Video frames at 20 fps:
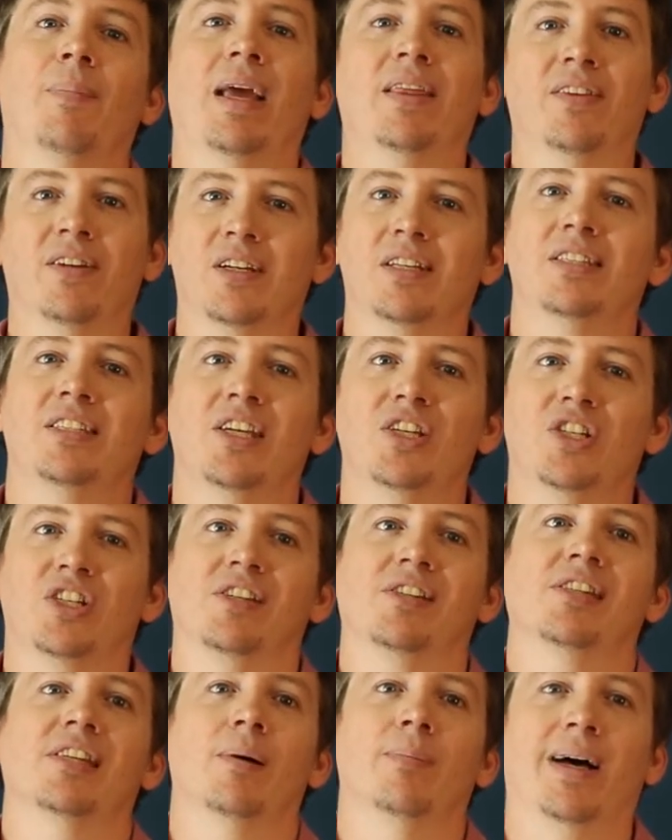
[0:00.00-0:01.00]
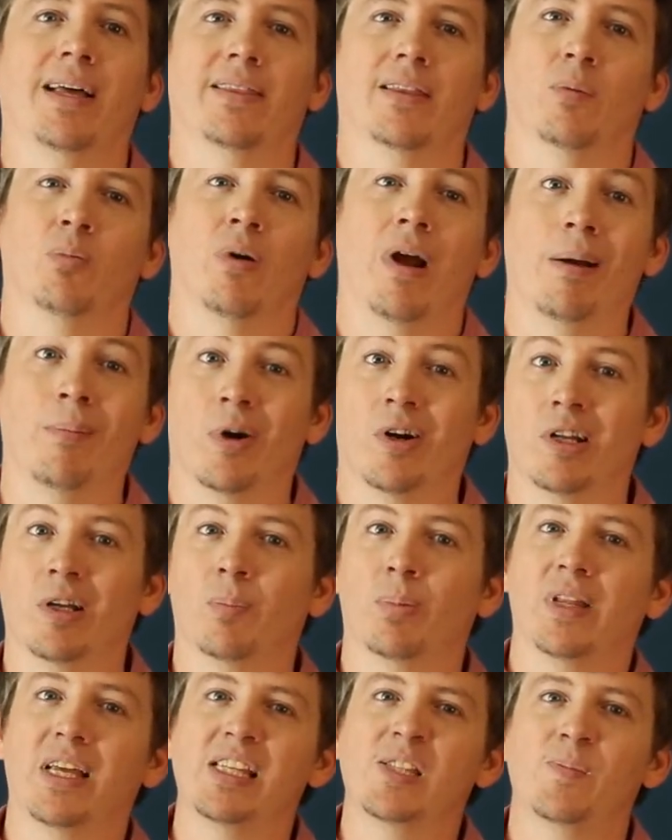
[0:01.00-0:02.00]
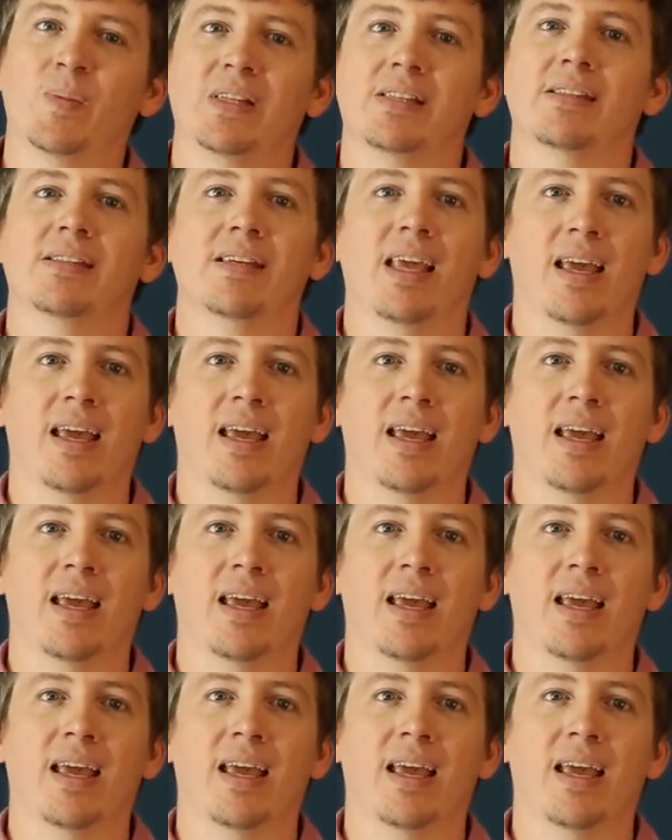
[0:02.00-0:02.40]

made their decisions about their primordial placements